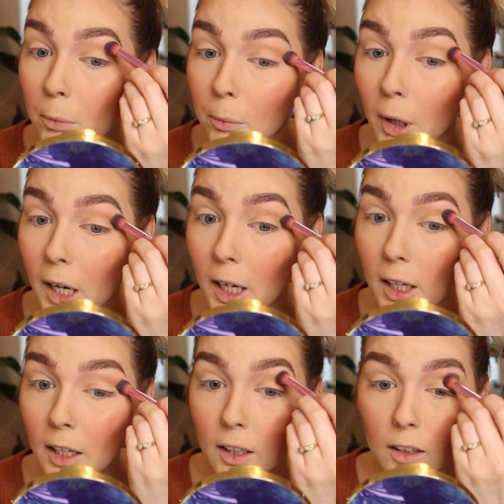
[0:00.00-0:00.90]

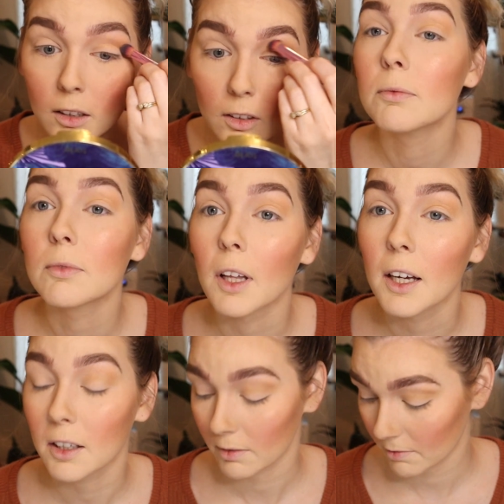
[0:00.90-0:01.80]
my
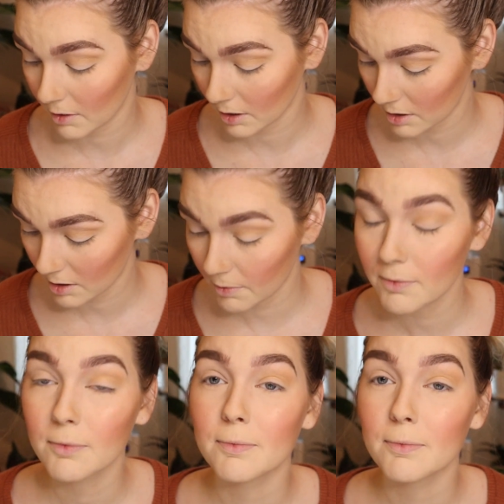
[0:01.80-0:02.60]
like first